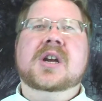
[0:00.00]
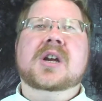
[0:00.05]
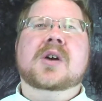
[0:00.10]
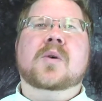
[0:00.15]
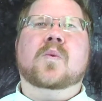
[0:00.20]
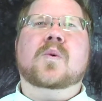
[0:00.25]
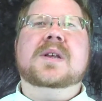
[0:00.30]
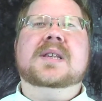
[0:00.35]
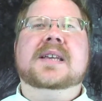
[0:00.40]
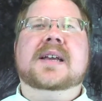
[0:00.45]

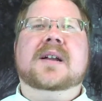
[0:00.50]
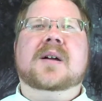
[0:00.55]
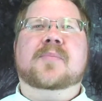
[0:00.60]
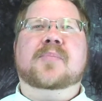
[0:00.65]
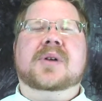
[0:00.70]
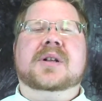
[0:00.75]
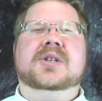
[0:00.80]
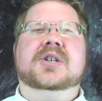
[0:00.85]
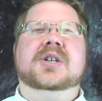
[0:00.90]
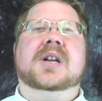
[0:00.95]
We set up
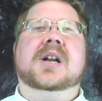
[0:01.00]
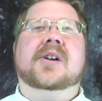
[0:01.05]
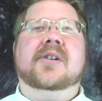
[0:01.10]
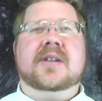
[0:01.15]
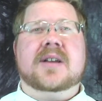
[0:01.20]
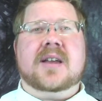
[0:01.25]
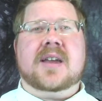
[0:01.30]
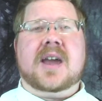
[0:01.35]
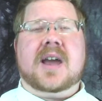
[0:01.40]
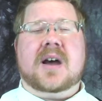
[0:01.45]
a generic
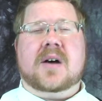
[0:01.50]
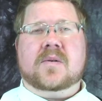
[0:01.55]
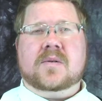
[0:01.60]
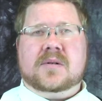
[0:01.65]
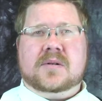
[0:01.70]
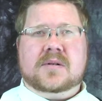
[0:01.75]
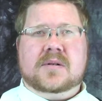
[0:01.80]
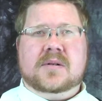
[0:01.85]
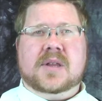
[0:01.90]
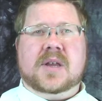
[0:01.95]
account
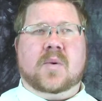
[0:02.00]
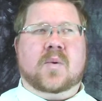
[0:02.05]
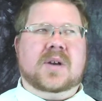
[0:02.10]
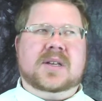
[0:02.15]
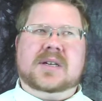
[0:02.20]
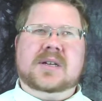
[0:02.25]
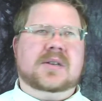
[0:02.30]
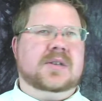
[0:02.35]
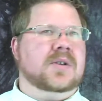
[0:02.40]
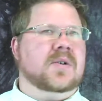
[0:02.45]
that
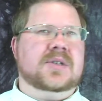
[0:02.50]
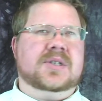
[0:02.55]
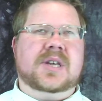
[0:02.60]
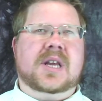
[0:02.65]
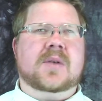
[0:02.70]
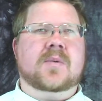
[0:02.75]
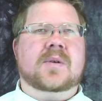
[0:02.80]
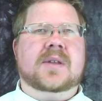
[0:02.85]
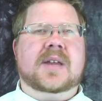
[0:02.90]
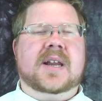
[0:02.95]
wasn't
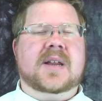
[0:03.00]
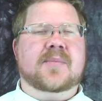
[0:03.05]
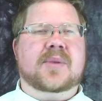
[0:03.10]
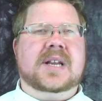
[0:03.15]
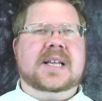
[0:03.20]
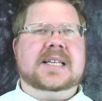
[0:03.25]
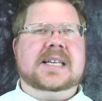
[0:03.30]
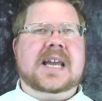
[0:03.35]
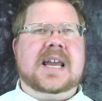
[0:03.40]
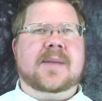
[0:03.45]
associated with
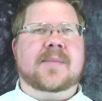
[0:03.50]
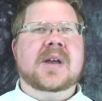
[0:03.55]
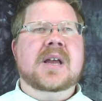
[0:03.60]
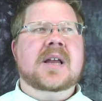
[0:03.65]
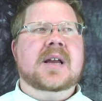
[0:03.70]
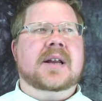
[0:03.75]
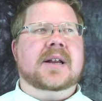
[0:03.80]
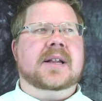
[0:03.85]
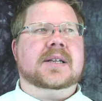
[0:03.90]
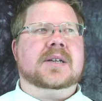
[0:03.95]
anybody's name.
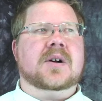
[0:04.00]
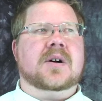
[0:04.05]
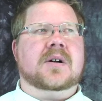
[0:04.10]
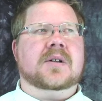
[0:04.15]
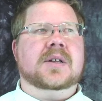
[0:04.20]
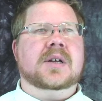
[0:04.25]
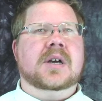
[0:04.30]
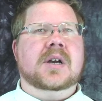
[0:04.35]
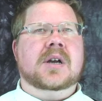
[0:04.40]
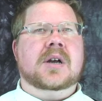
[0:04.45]
And it's
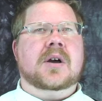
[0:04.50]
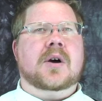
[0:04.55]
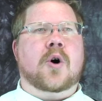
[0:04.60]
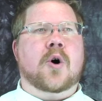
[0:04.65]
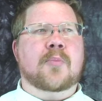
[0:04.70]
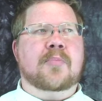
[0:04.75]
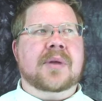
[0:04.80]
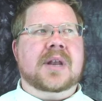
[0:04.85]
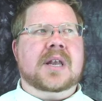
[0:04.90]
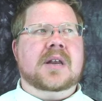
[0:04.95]
called
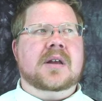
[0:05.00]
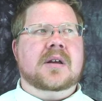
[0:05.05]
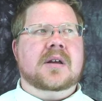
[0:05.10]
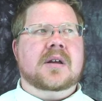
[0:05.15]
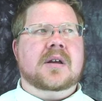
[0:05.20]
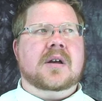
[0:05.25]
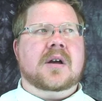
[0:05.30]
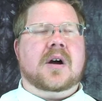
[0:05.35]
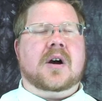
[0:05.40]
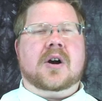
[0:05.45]
Open
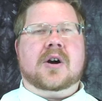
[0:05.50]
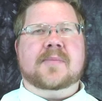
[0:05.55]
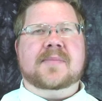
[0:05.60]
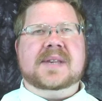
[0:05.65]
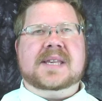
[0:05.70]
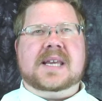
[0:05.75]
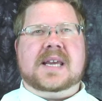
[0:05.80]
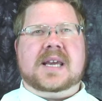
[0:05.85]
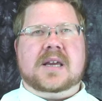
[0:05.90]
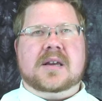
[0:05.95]

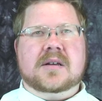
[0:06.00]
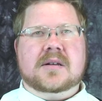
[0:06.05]
Armsy.